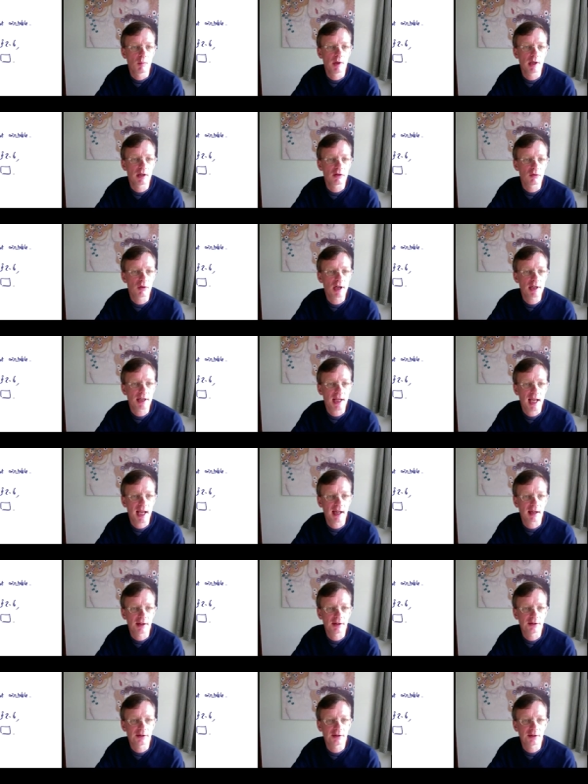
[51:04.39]
we can write
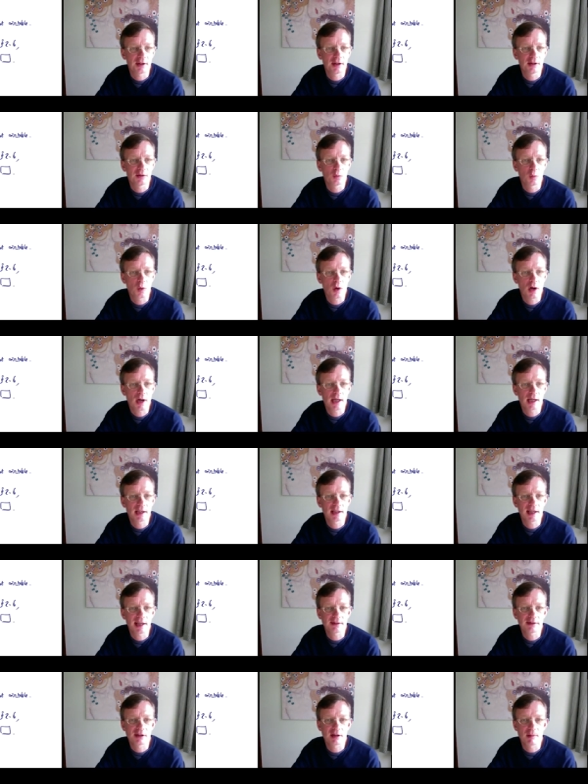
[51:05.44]
X is Y
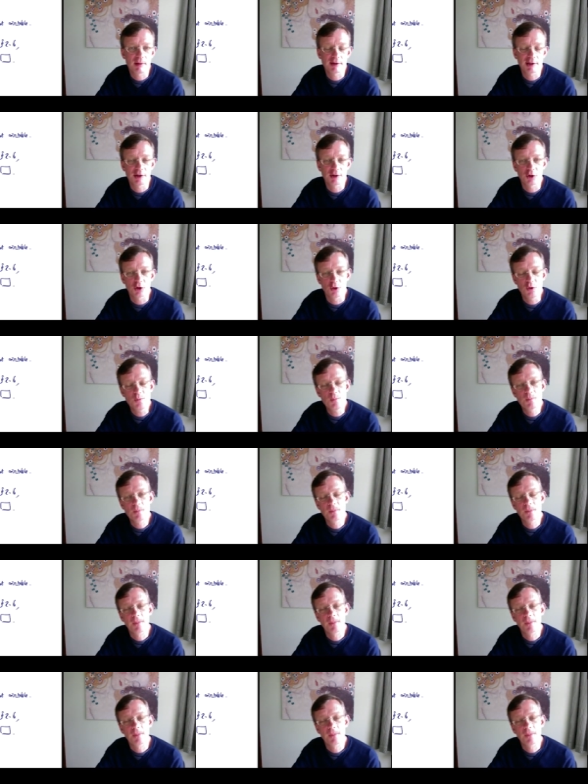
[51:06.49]
connect sum R P two,